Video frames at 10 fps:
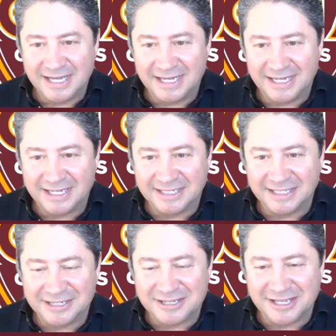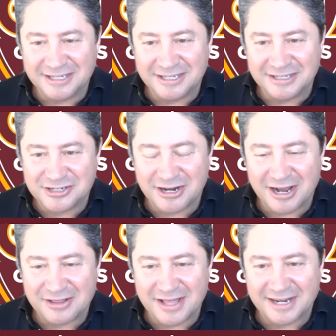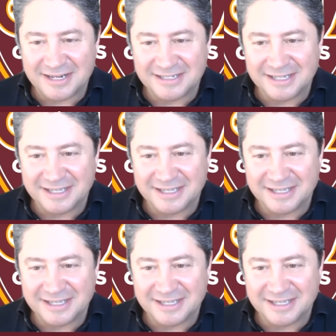and share how that